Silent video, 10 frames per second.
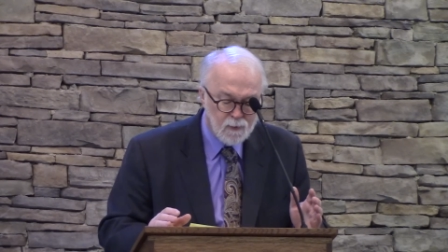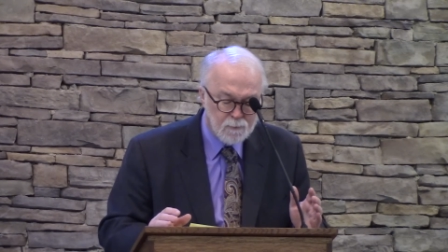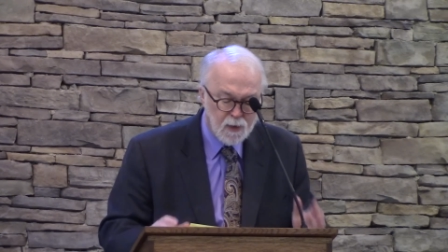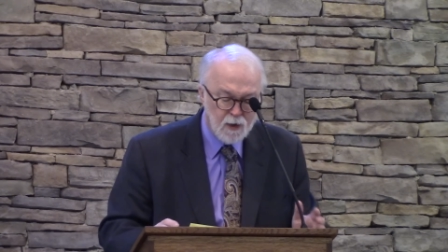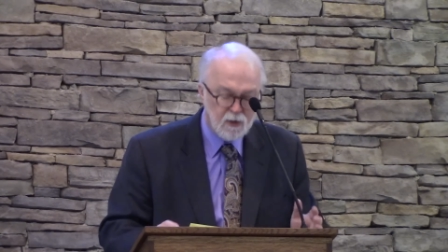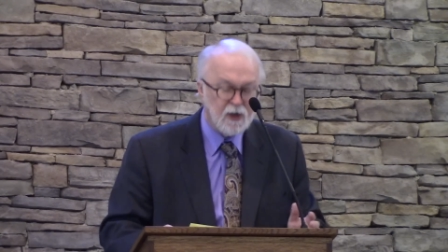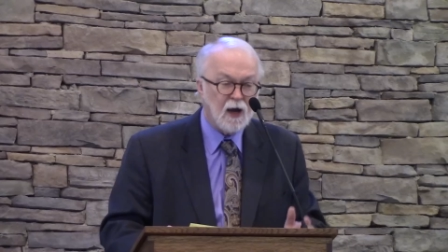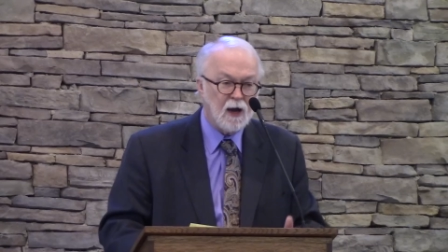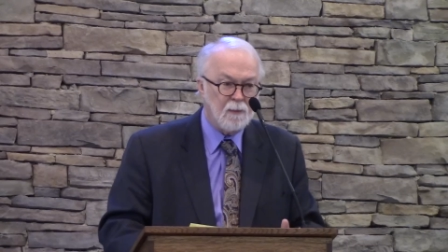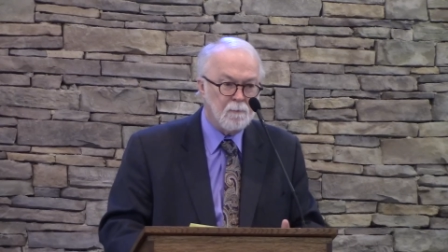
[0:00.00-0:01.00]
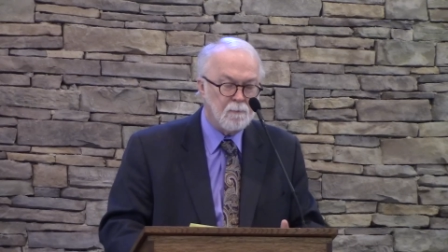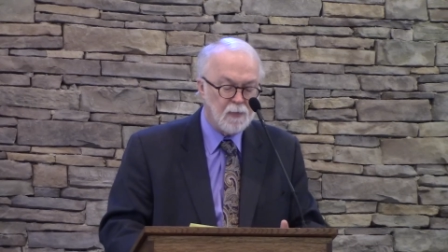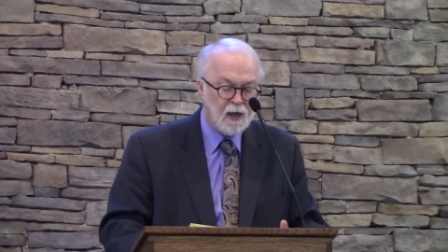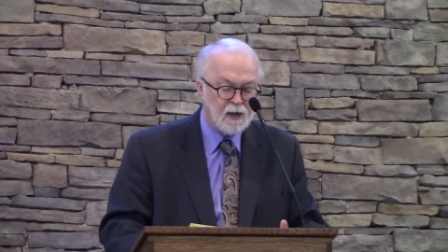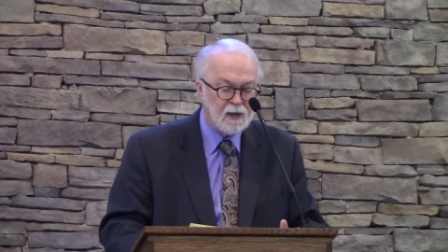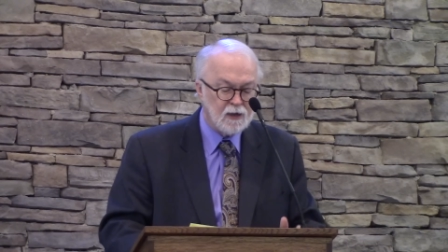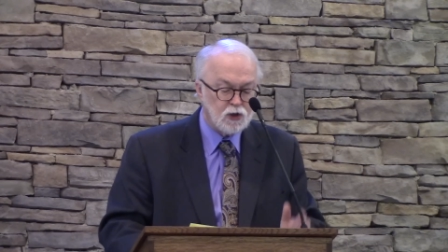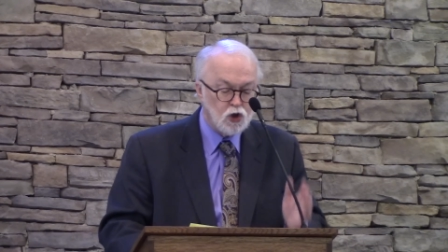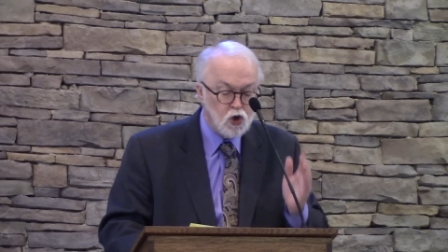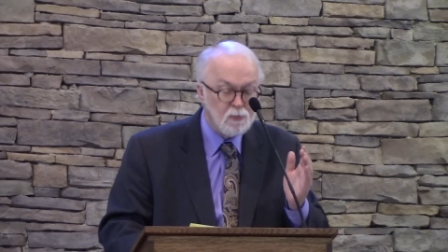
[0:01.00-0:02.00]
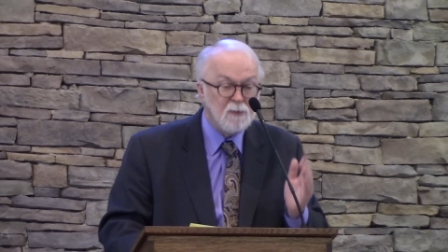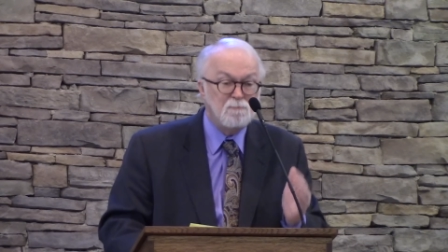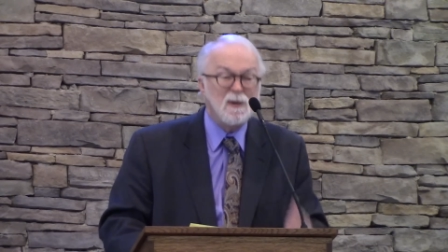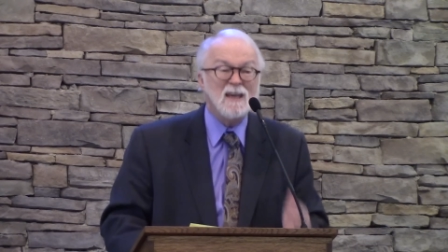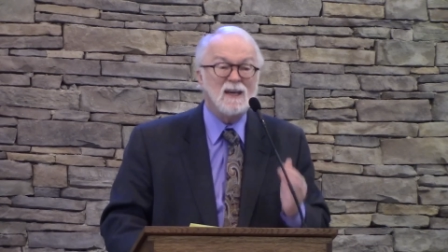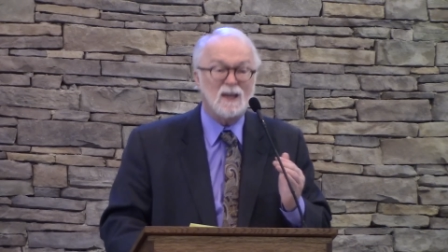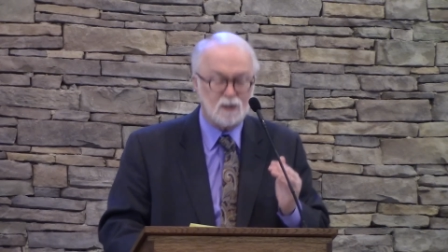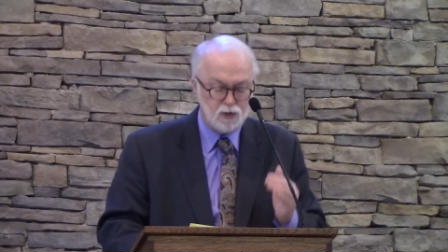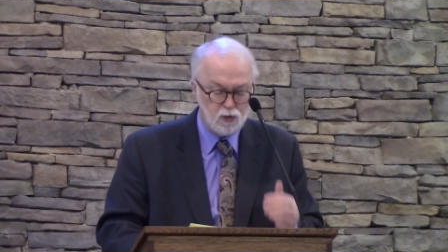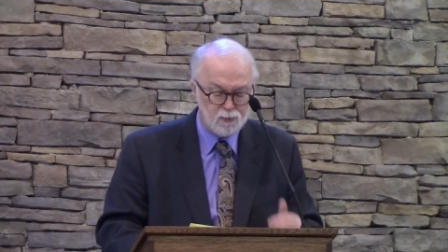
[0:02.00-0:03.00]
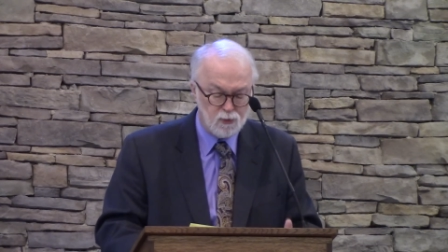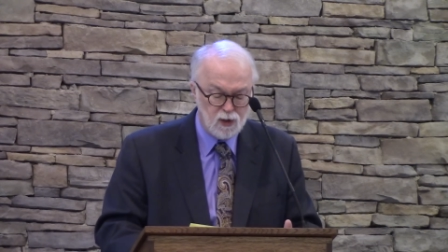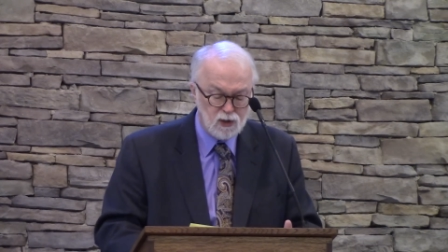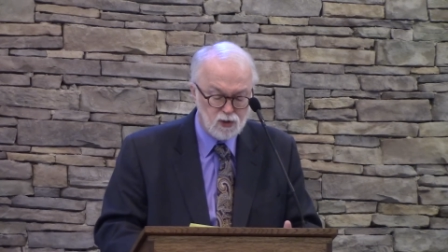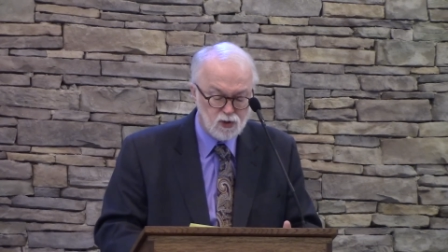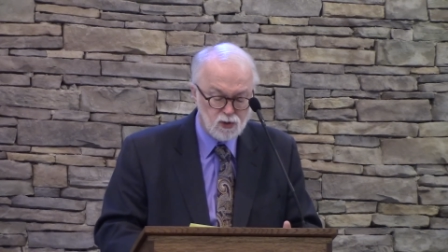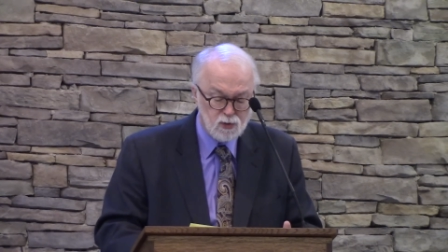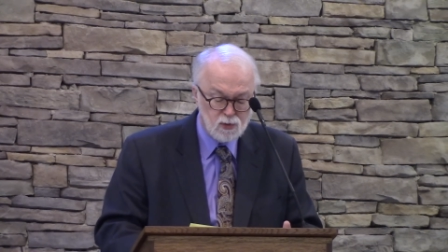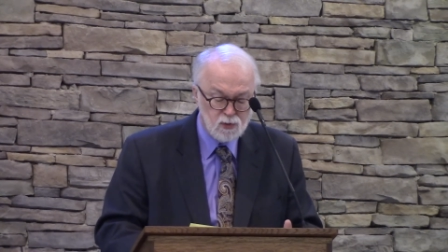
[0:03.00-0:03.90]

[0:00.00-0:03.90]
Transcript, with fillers: the paradigm that it is human beings who preach,